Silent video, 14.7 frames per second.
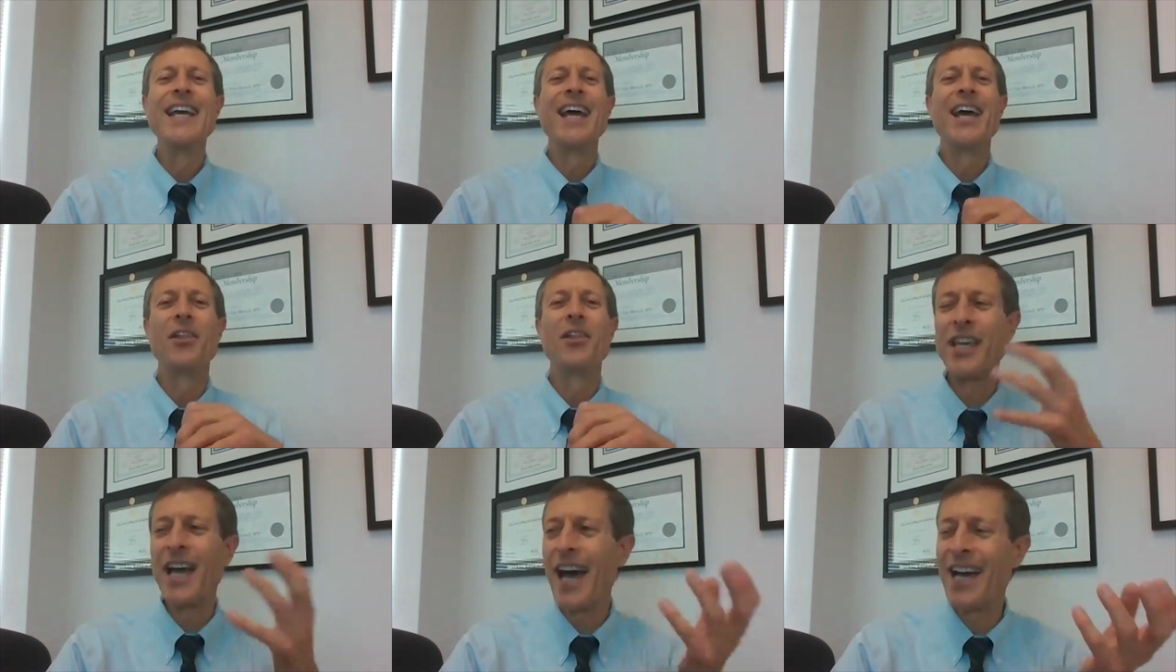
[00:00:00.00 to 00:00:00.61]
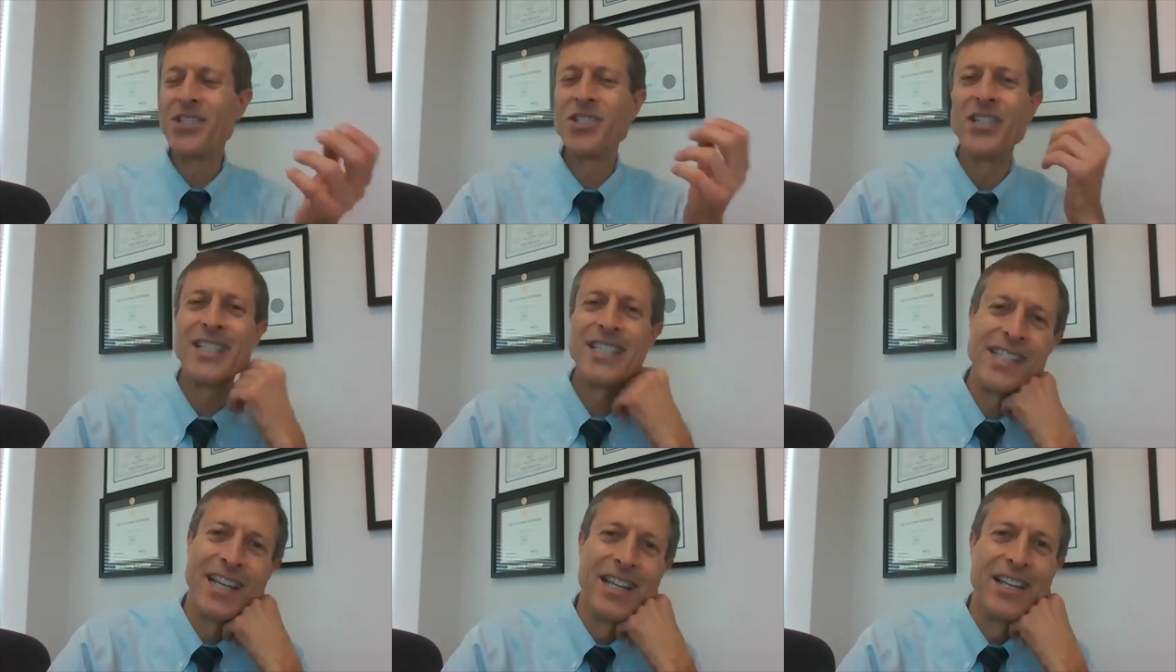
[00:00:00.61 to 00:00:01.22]
health
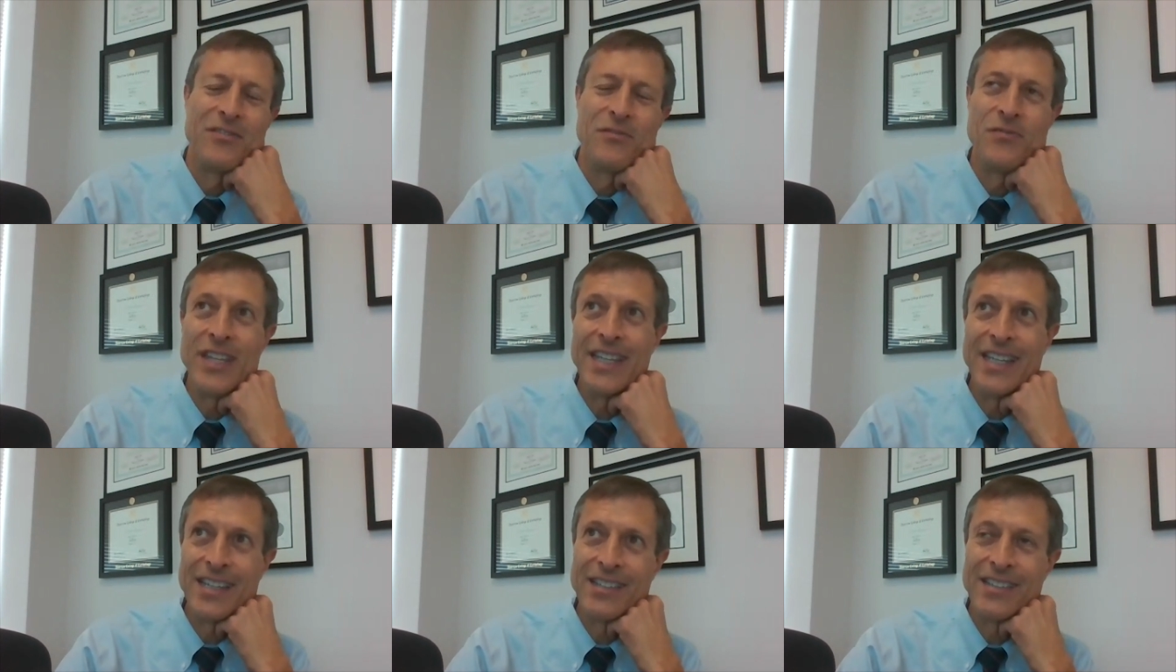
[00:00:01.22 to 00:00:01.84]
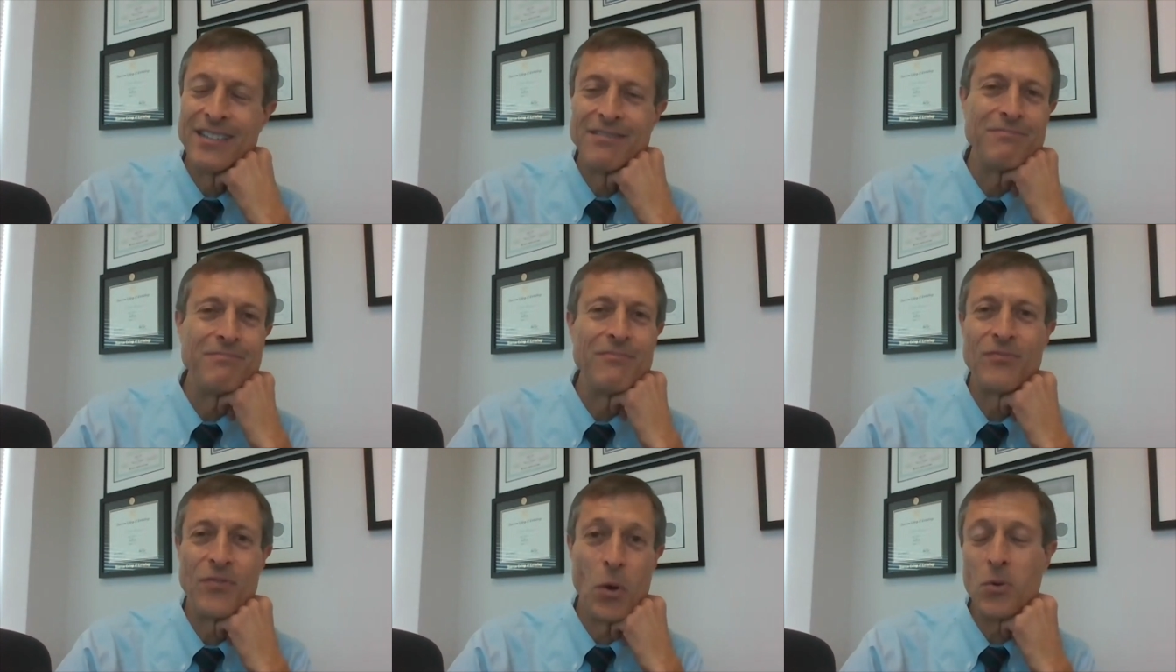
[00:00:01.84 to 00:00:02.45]
conscious,
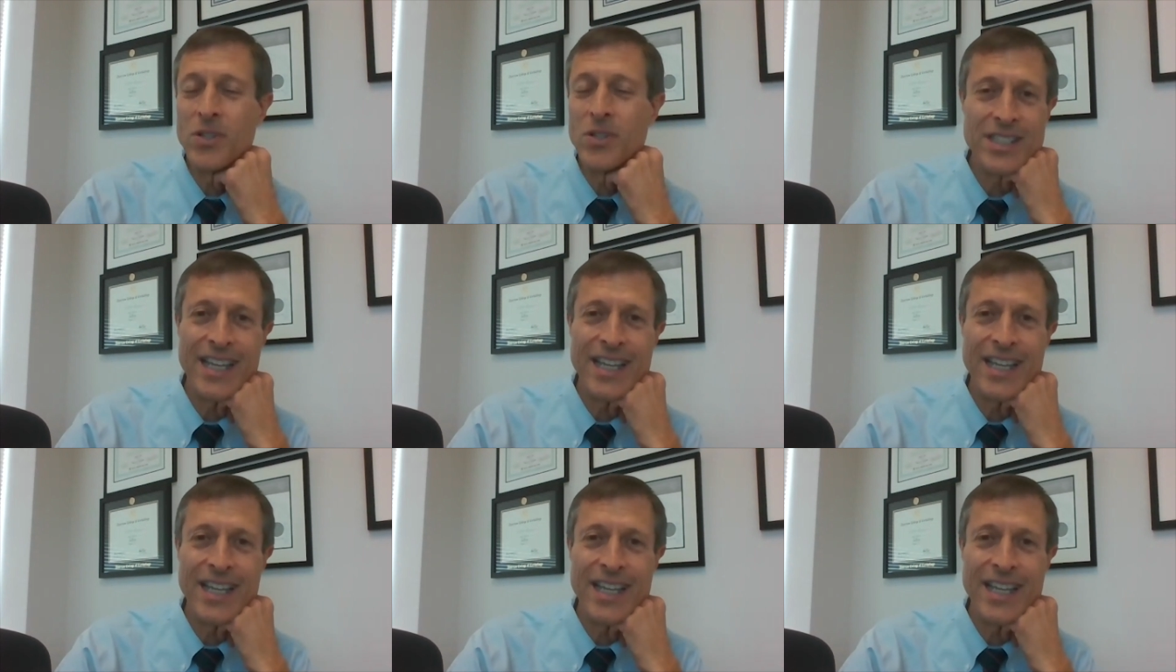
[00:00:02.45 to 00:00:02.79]
vegan folks,